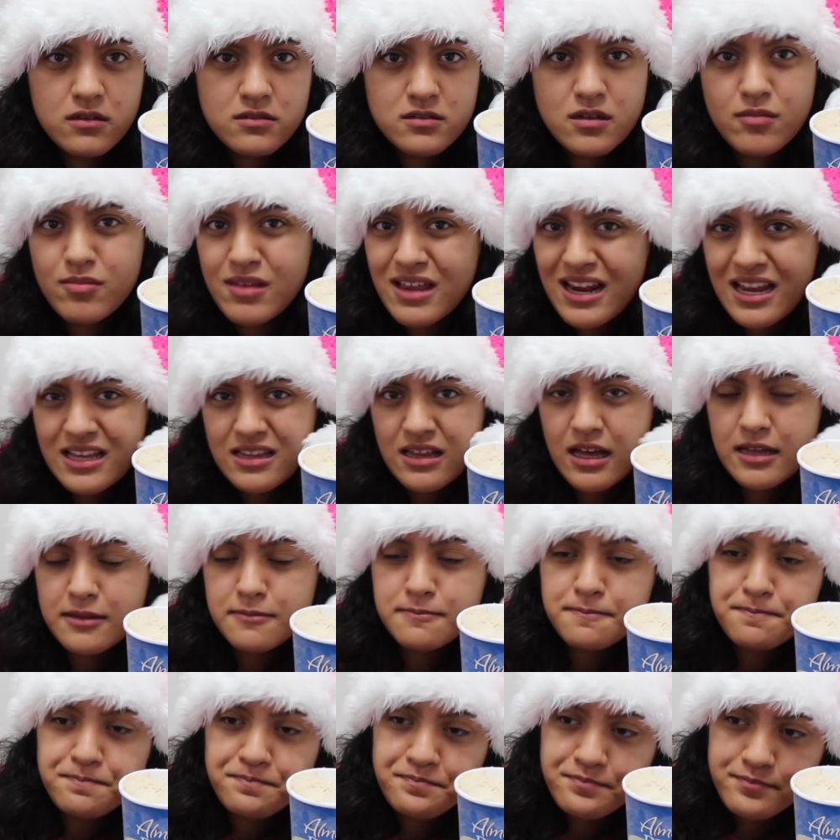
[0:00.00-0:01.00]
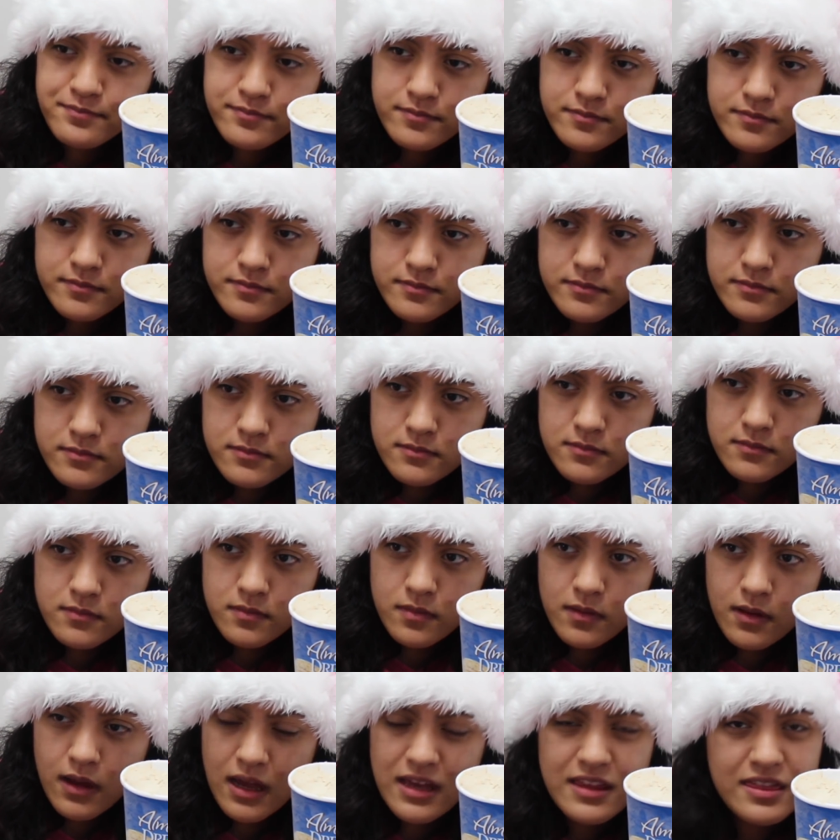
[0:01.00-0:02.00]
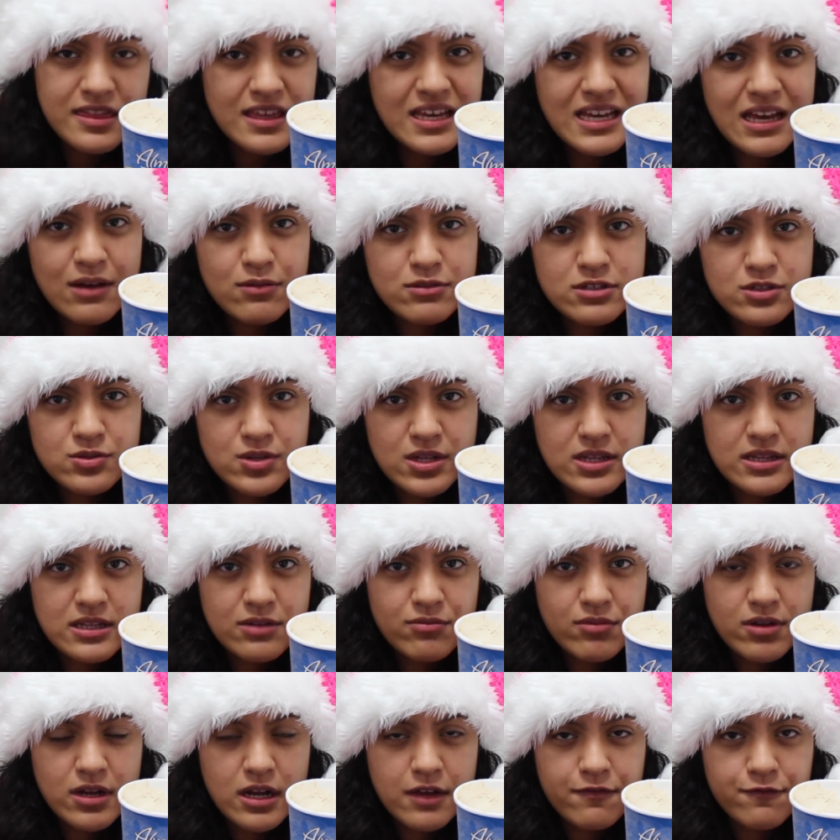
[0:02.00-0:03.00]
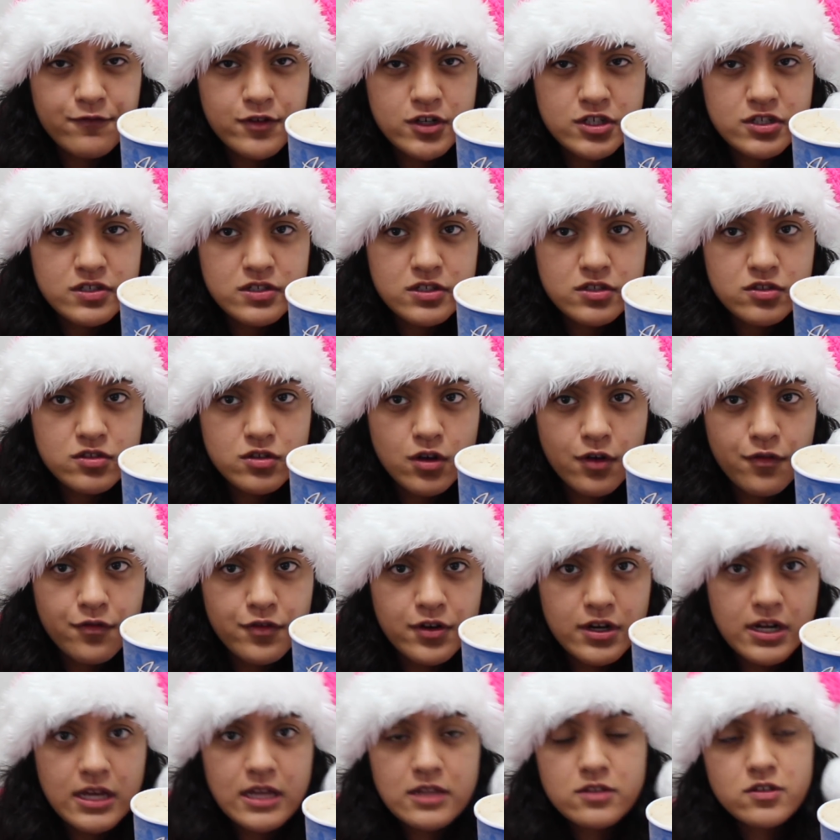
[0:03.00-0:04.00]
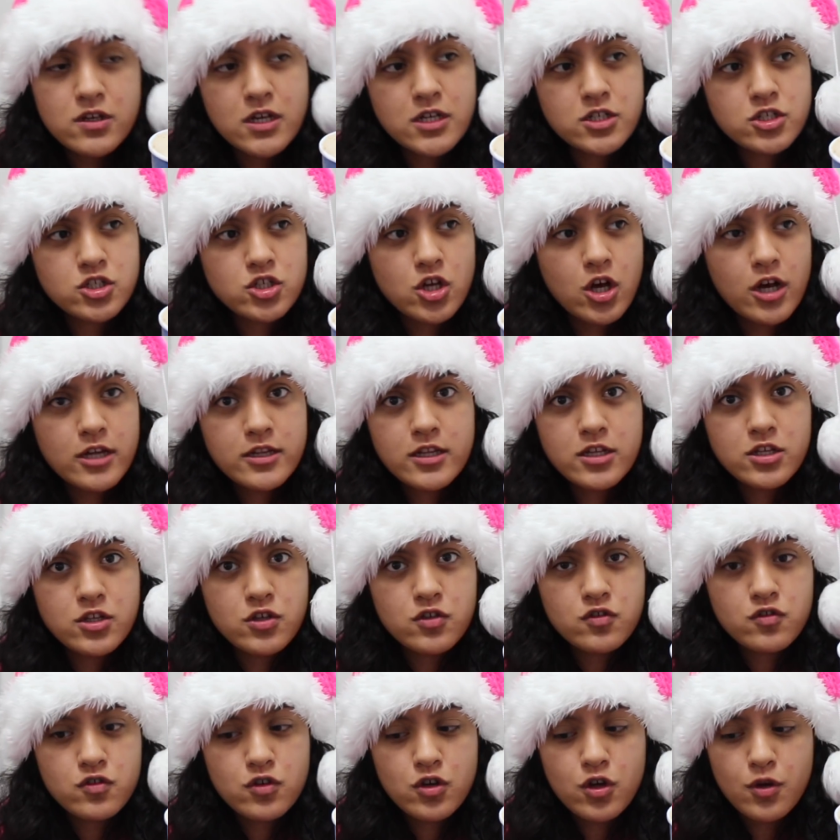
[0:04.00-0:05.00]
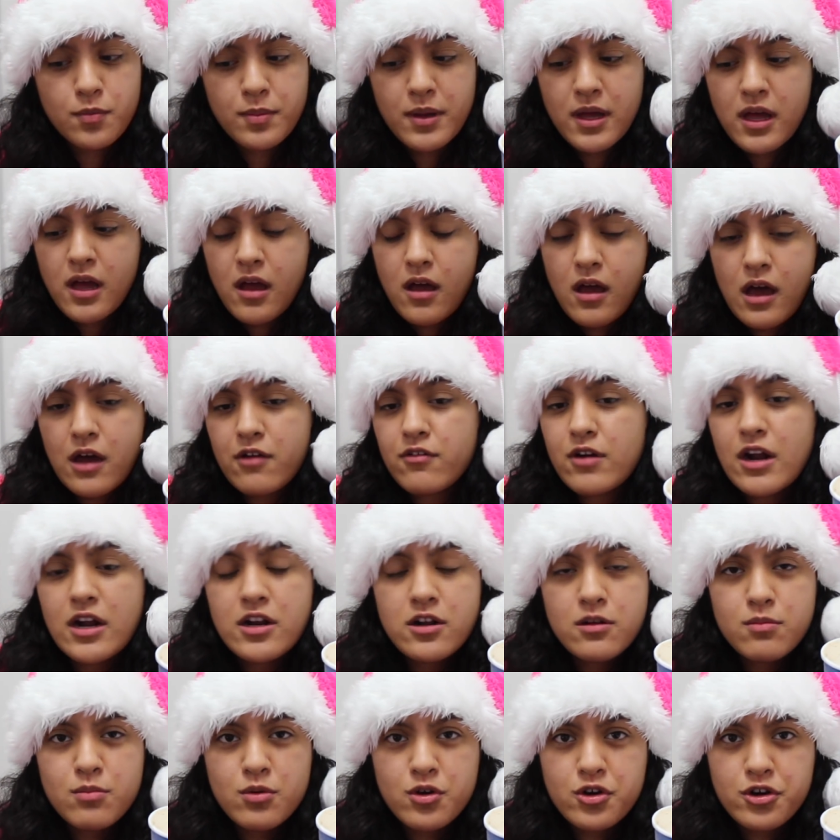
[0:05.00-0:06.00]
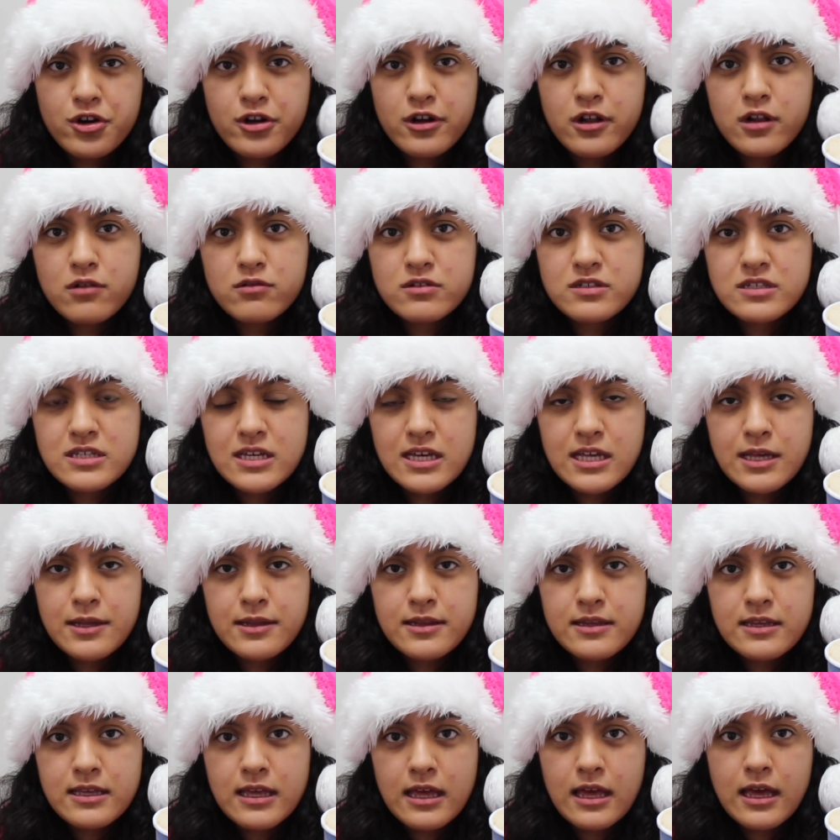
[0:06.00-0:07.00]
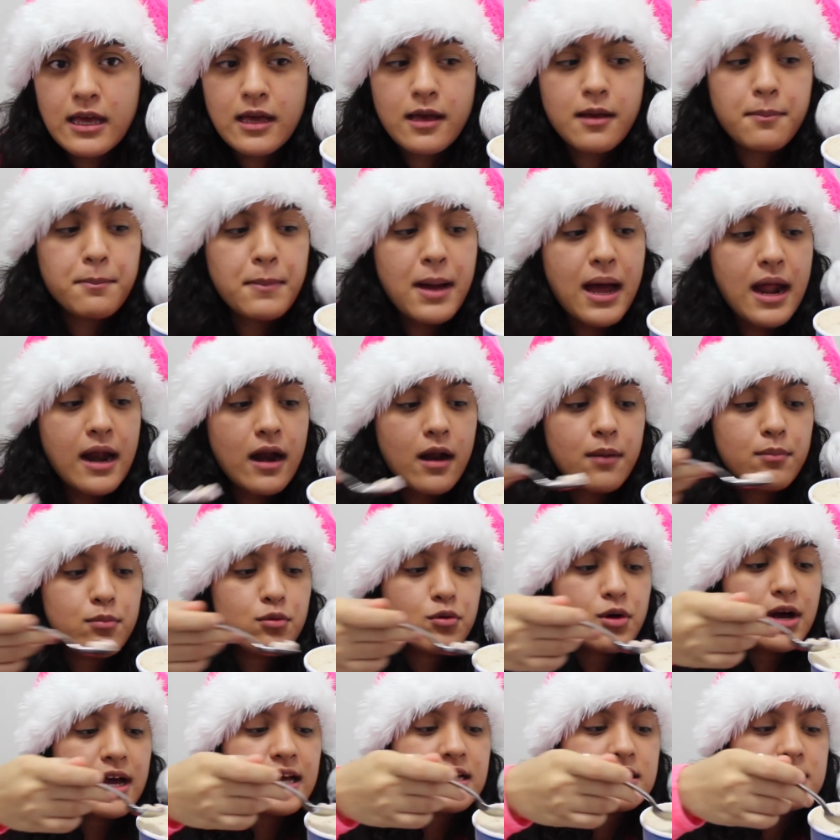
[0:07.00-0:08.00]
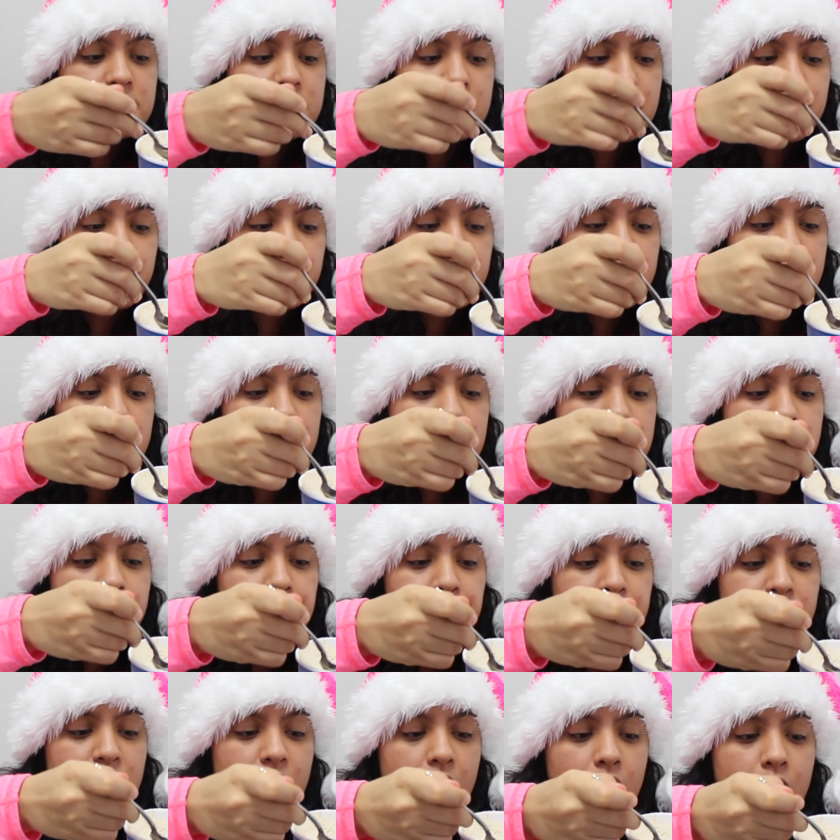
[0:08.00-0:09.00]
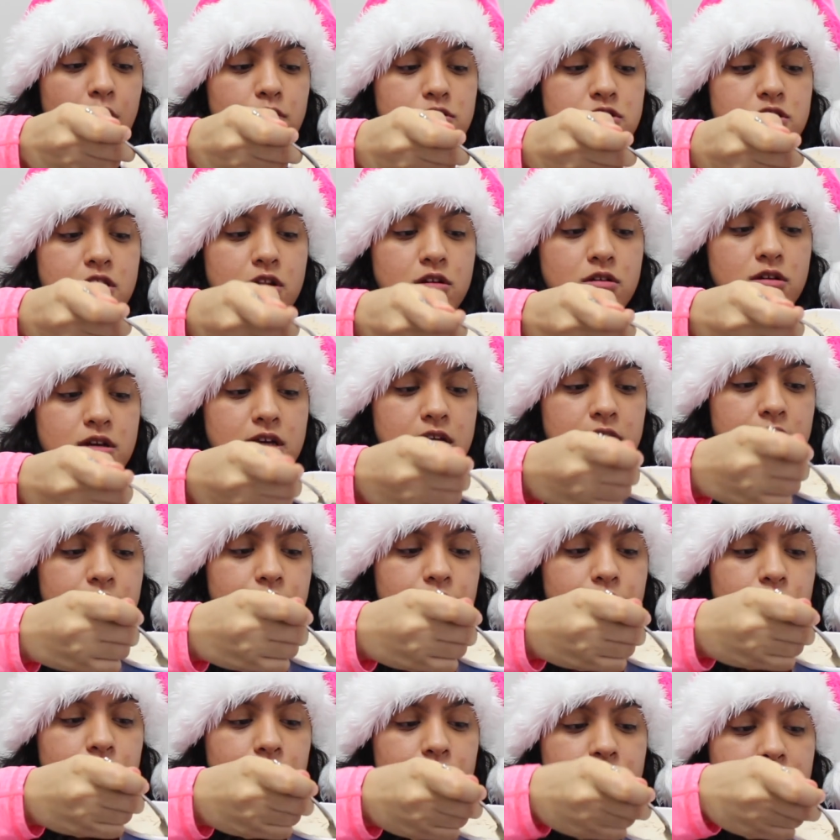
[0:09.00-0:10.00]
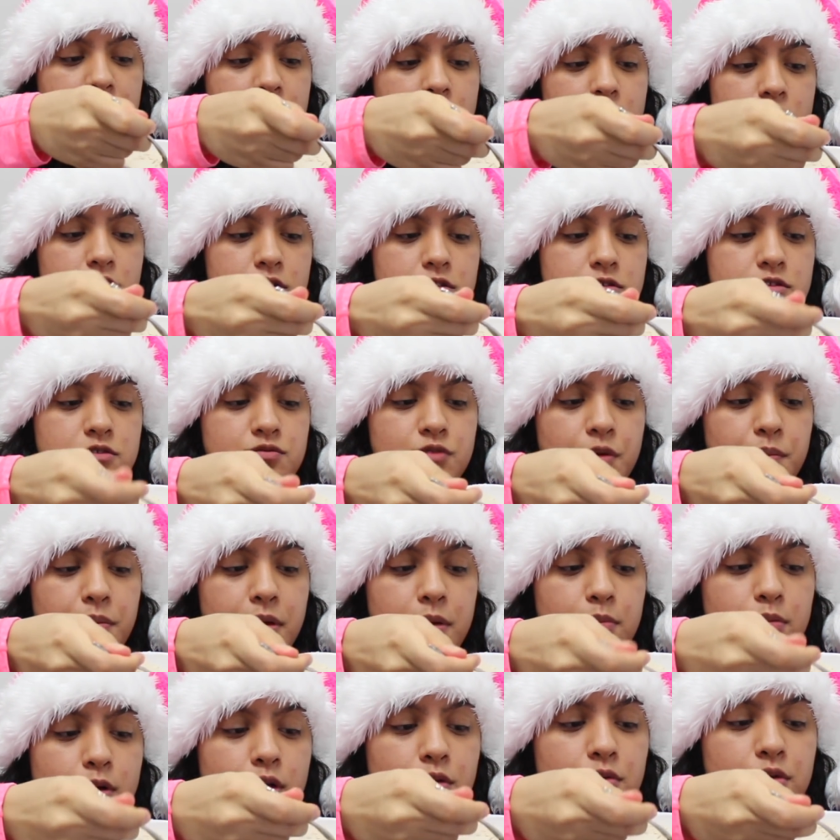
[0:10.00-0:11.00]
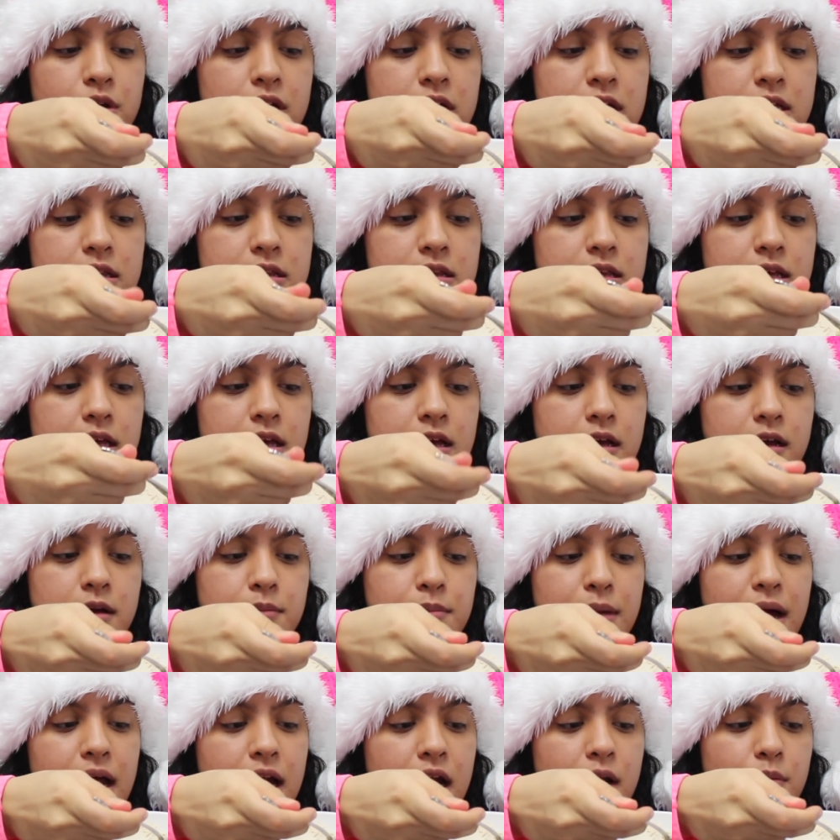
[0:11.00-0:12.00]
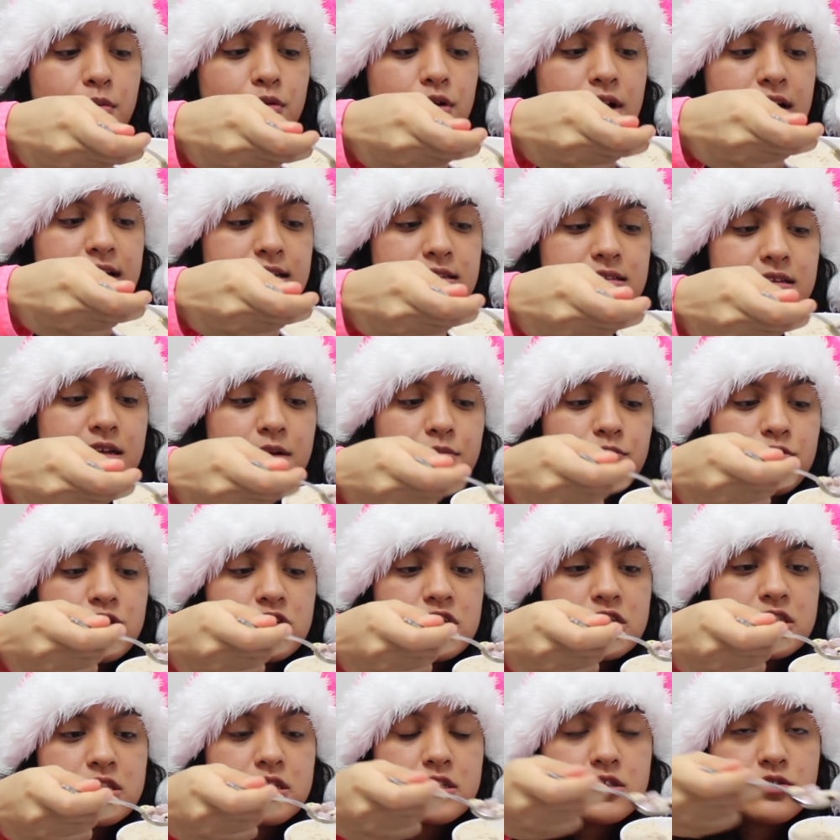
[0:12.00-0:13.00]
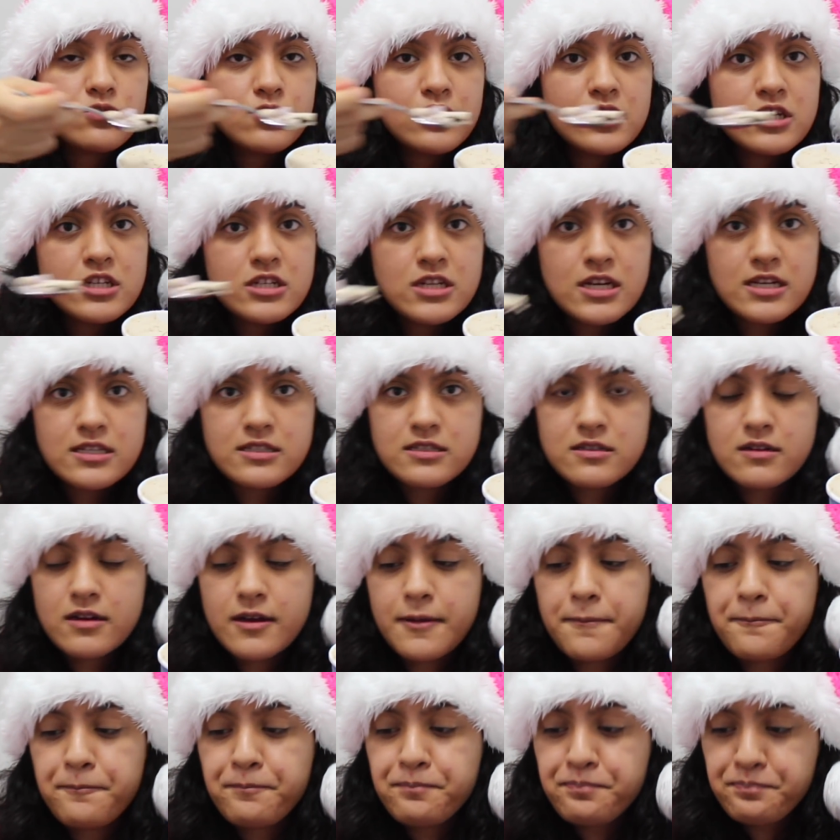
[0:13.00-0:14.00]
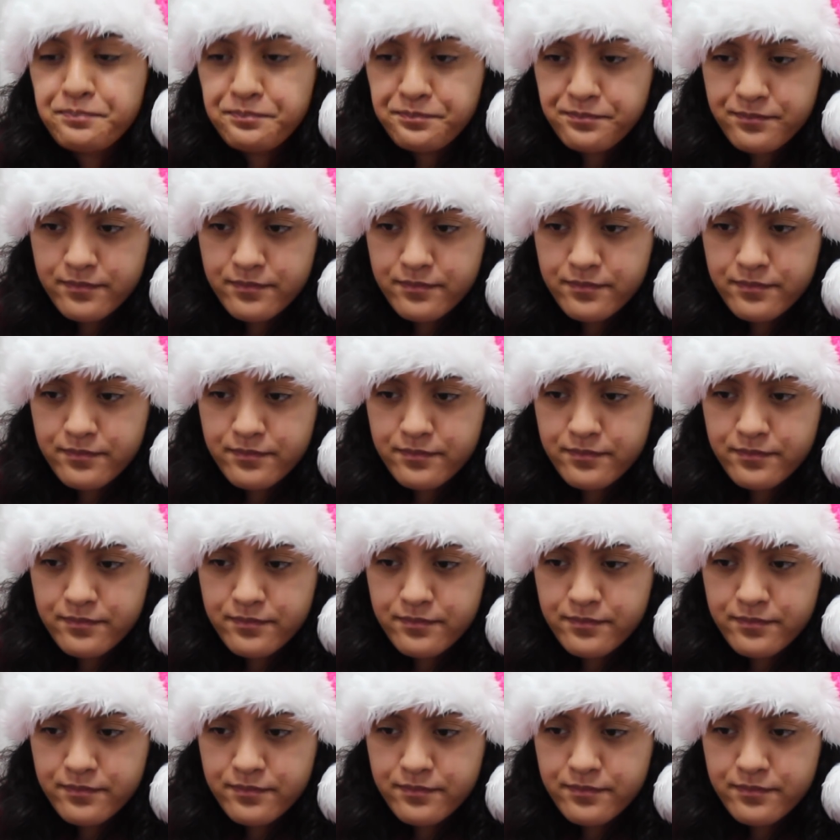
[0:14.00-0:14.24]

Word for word: Something like that. I think I was 20 when I first discovered it. So I saw it on YouTube. A random girl was eating marabou ice cream, because I was looking for videos where people were eating marabou ice cream, which is a Swedish ice cream,